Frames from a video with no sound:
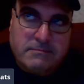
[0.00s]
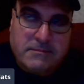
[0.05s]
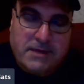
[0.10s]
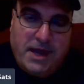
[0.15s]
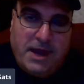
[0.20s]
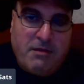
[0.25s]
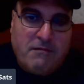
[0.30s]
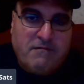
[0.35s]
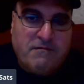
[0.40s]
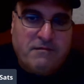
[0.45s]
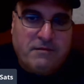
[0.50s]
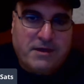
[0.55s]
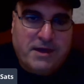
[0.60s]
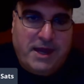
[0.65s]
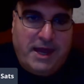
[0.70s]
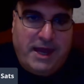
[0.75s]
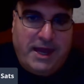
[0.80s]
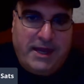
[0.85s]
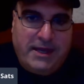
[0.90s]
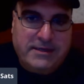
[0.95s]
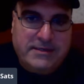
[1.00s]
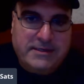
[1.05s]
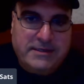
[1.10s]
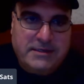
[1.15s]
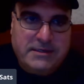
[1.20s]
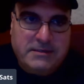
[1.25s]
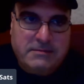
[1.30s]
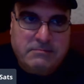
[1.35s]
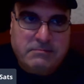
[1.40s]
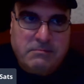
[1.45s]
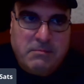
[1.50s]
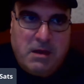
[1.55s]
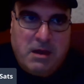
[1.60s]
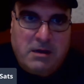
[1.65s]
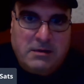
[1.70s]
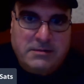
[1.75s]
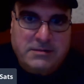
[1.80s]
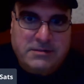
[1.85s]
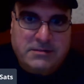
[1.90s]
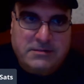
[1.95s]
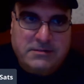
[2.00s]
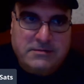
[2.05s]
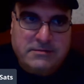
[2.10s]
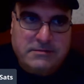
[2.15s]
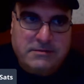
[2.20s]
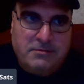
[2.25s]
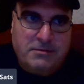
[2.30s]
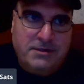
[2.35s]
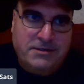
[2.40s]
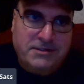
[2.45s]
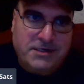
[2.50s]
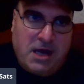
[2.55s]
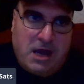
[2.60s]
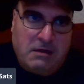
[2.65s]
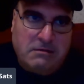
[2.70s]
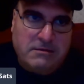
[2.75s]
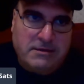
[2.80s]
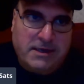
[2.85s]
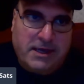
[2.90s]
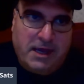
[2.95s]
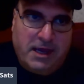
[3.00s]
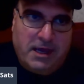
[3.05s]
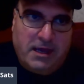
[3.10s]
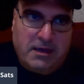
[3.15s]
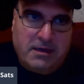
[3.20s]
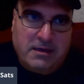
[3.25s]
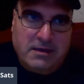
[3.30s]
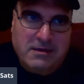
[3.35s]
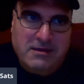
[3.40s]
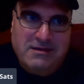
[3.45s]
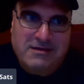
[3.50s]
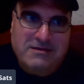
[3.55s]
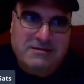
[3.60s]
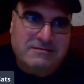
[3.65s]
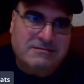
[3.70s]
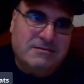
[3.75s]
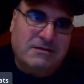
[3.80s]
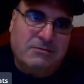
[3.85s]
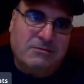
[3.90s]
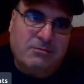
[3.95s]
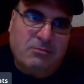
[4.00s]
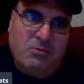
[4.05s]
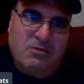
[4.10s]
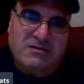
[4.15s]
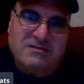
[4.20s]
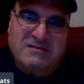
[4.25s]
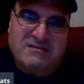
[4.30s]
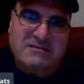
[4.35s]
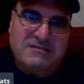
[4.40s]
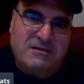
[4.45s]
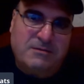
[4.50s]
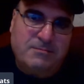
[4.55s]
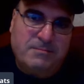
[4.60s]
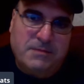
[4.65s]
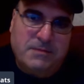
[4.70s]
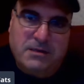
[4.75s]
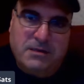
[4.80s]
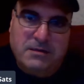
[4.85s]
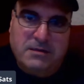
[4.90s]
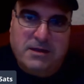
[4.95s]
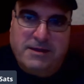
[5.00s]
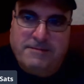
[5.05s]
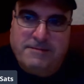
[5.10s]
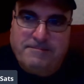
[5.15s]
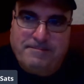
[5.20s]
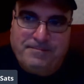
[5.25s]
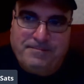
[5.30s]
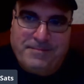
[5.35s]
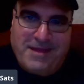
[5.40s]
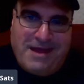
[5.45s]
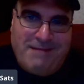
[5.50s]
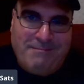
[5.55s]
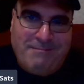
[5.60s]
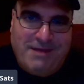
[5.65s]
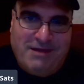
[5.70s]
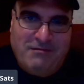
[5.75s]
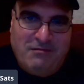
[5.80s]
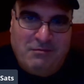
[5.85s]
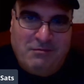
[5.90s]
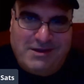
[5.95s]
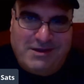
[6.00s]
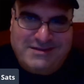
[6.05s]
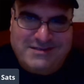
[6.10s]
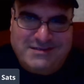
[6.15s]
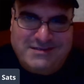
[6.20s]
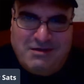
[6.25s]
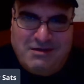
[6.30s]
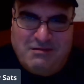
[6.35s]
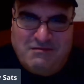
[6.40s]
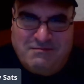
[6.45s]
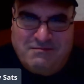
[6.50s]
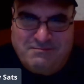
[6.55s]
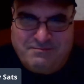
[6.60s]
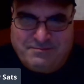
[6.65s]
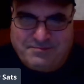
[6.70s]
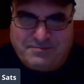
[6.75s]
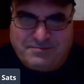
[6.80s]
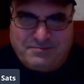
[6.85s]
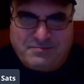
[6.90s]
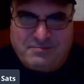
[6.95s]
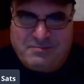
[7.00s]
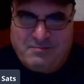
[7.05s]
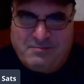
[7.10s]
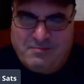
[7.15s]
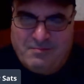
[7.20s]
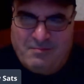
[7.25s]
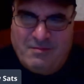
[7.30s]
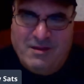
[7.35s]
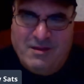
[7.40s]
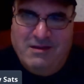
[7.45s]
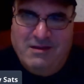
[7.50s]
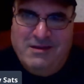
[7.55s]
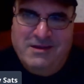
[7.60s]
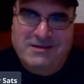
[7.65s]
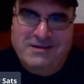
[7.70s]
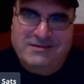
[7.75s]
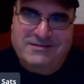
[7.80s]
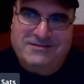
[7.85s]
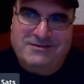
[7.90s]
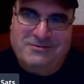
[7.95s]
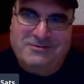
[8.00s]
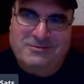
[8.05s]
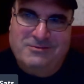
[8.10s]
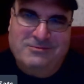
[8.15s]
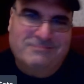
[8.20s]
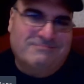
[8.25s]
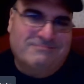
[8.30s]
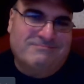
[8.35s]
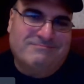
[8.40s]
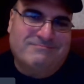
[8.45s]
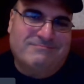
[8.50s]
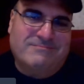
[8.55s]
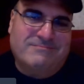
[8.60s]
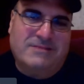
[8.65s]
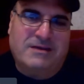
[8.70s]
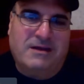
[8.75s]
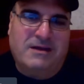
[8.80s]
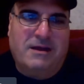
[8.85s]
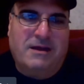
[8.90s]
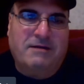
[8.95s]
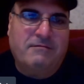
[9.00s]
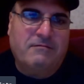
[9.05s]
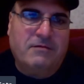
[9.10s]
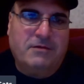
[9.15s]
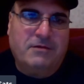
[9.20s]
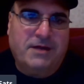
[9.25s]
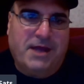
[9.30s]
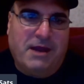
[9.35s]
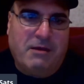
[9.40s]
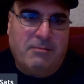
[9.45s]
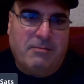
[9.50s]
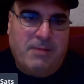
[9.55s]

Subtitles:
care for cake much. Only chocolate cake, so it wasn't something that I made for myself. So I didn't really care